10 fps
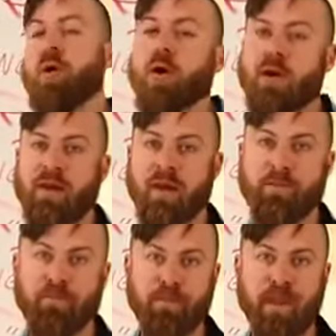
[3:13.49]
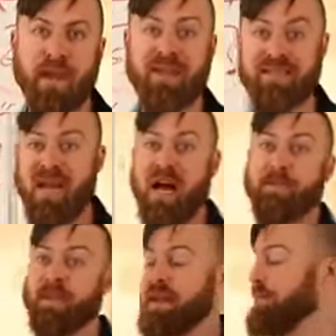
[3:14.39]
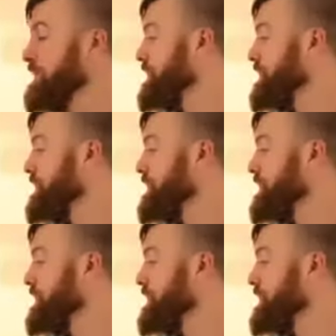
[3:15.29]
marketing. Okay, top level